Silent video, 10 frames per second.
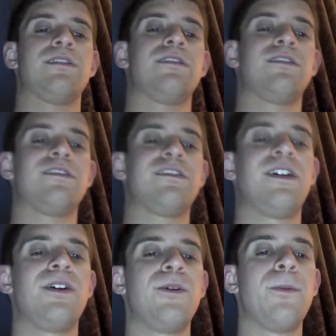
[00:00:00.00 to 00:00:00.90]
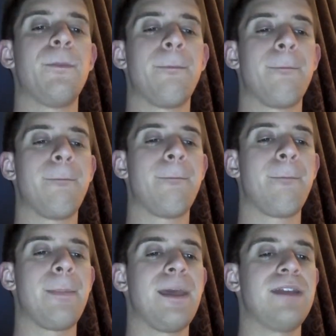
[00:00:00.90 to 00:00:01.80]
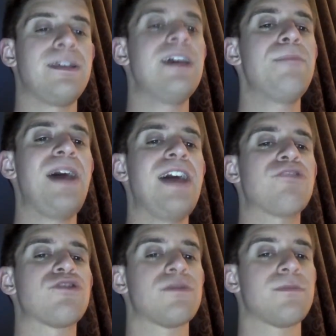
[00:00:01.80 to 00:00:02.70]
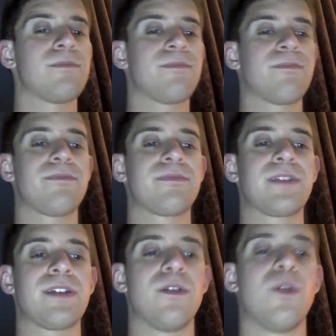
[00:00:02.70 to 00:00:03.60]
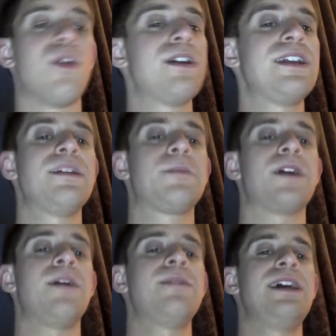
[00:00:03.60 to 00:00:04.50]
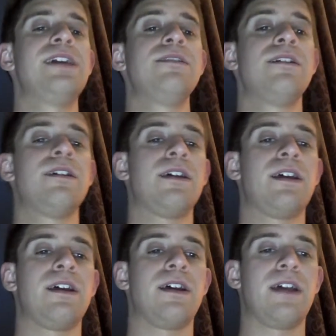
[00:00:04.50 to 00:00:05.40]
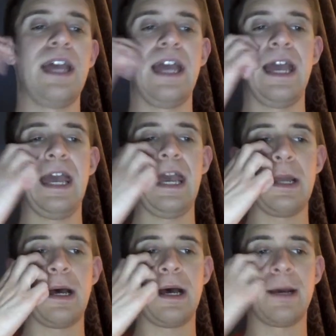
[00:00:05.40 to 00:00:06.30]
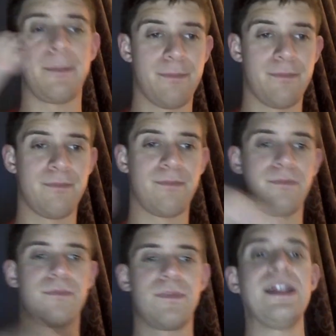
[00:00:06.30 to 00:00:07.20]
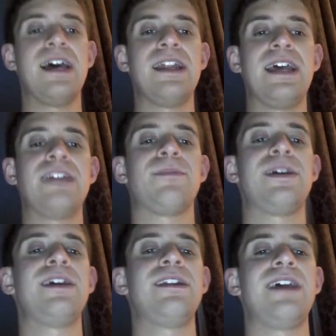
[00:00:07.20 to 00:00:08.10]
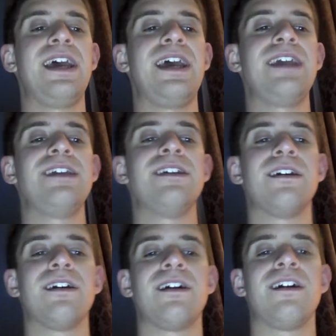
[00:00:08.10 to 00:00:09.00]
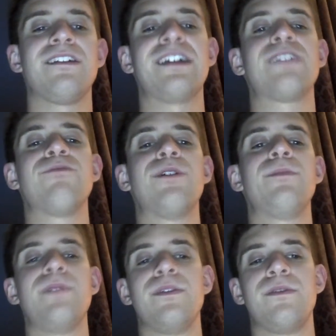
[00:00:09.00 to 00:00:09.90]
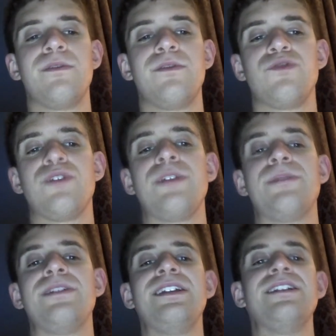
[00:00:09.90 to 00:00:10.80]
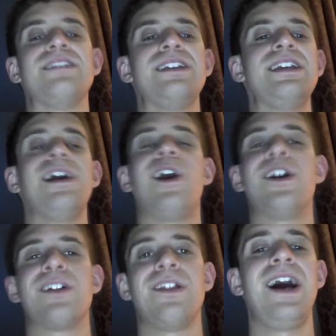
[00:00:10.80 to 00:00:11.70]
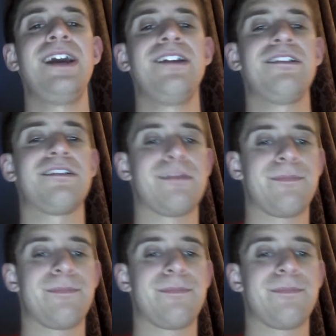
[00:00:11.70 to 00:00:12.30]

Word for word: So at the end of the match, Orton ended up coming in, and uh, he then ended up in a uh, second rope drape and DDT on Elias.